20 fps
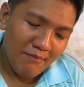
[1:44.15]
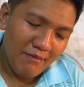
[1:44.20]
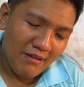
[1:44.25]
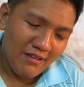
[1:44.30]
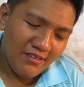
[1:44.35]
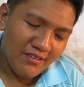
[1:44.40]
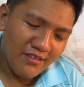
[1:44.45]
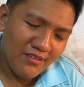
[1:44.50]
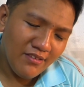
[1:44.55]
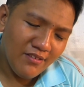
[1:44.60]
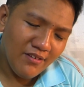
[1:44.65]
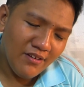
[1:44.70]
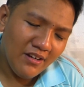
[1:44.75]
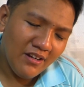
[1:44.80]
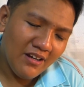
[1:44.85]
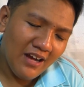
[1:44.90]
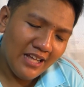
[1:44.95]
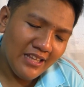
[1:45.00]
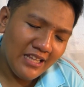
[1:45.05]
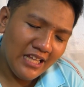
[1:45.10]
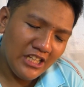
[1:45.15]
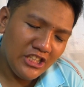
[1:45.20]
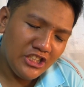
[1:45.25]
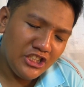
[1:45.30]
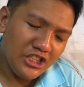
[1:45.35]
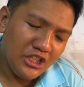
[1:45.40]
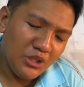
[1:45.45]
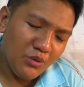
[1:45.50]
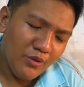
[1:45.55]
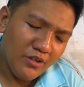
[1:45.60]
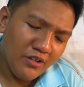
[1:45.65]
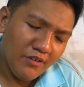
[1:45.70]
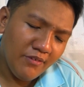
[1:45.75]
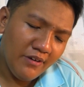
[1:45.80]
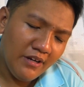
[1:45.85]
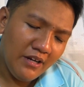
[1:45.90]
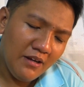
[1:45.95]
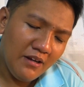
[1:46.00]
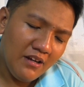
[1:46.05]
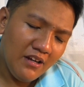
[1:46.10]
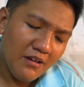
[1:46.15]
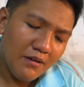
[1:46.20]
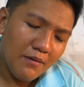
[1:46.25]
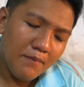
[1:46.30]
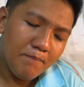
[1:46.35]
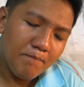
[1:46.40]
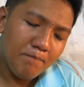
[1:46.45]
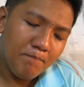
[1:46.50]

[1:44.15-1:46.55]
my sister got a jewelry